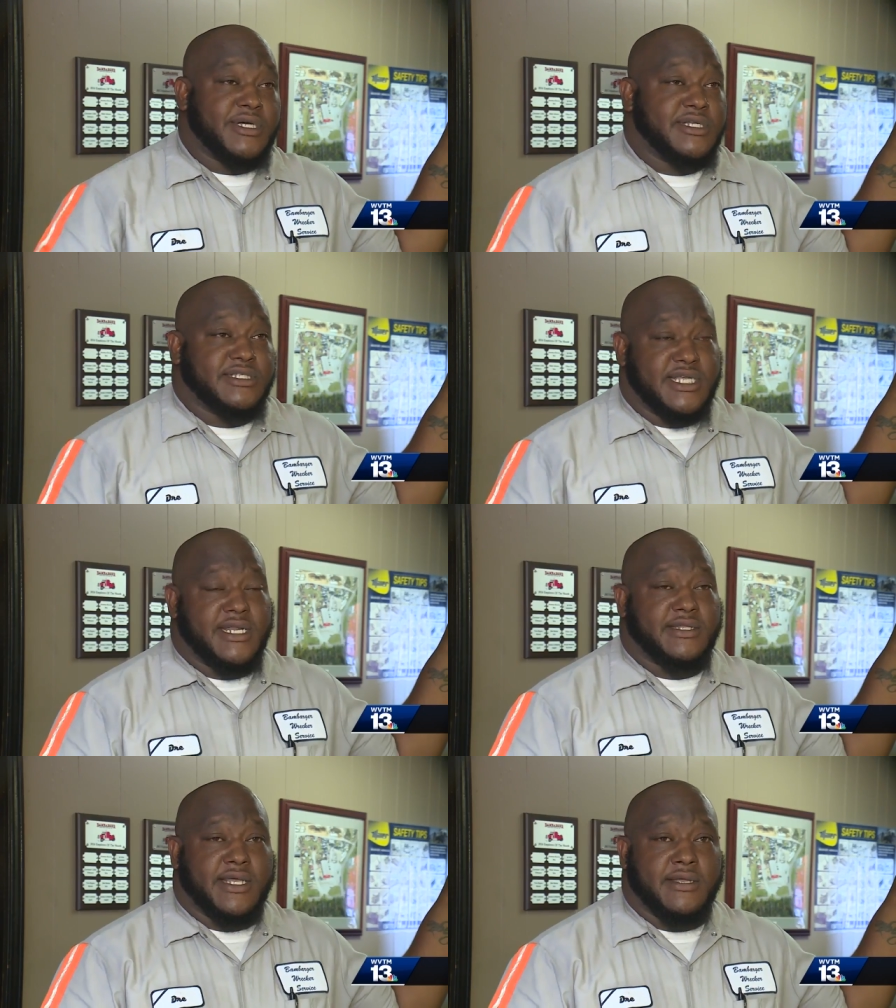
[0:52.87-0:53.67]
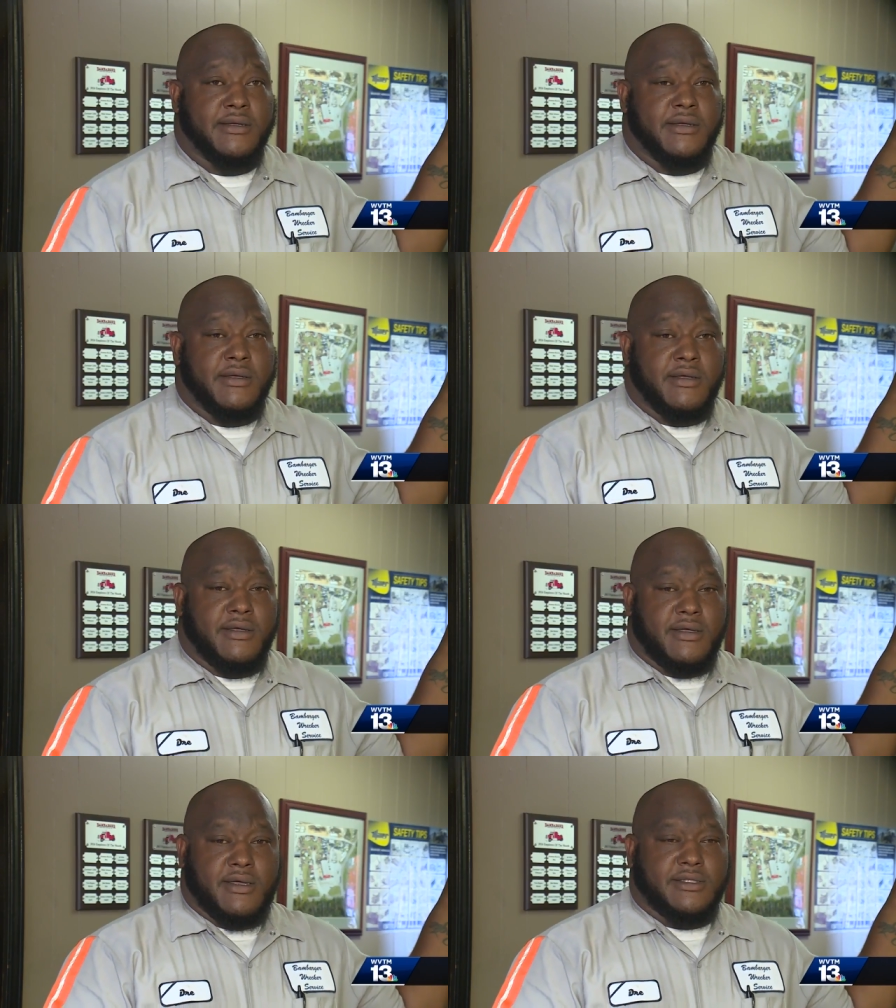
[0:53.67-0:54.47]
I couldn't see anything
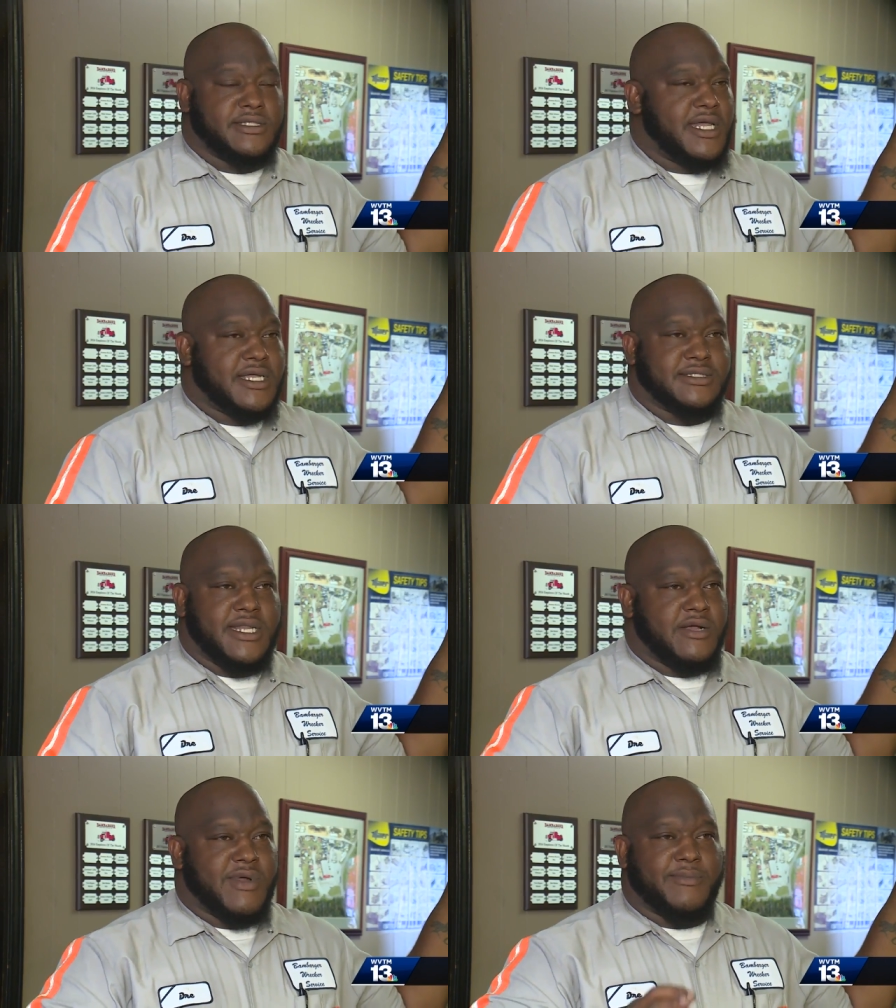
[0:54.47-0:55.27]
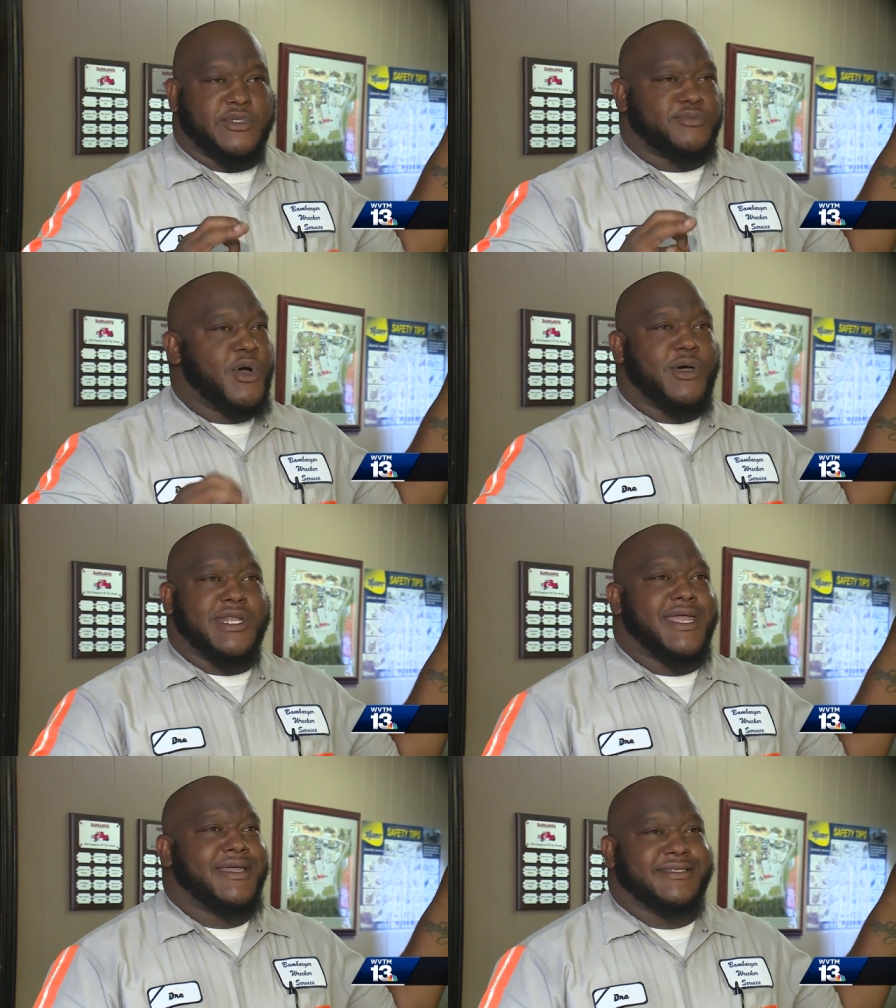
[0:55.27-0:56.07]
until, like I said, I grabbed the small
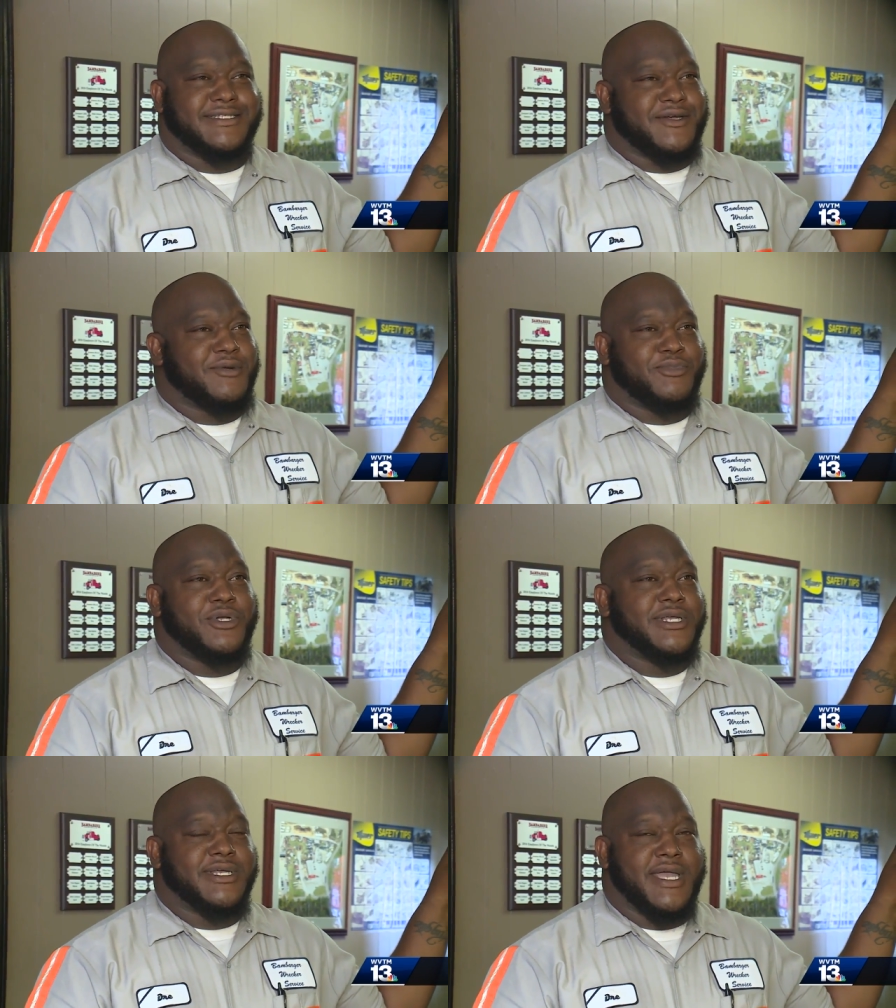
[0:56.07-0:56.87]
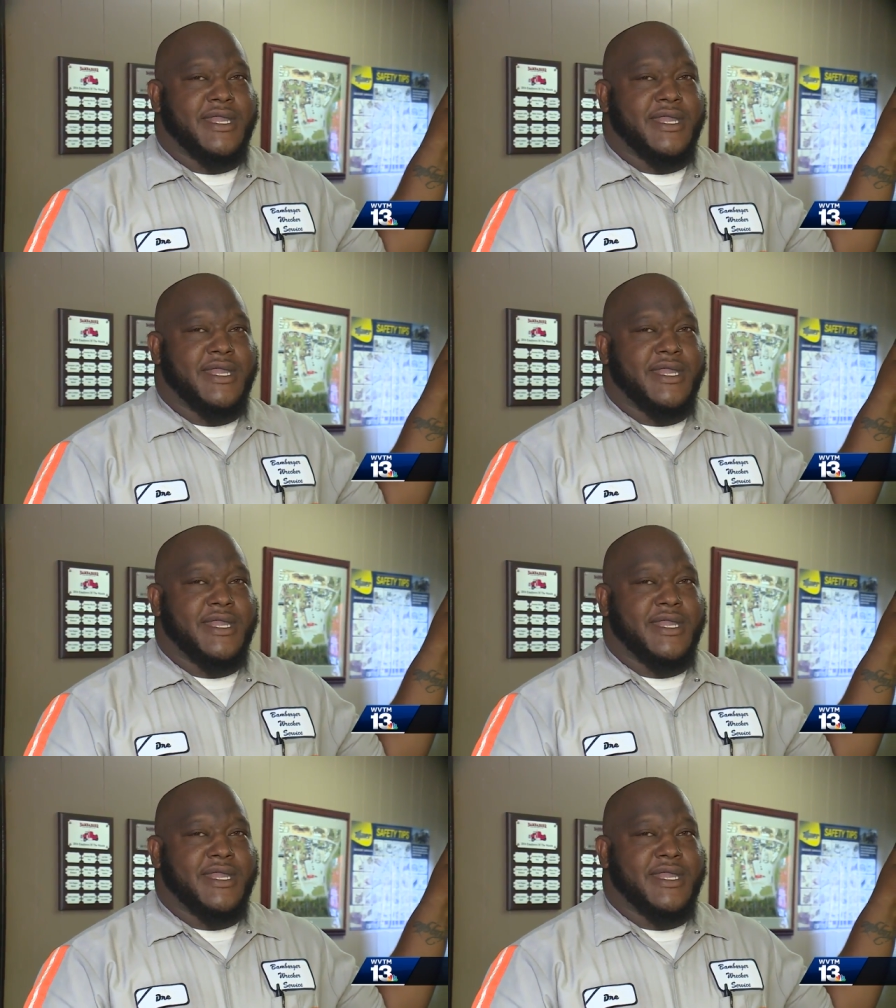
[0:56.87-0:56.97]
leg and just started pulling.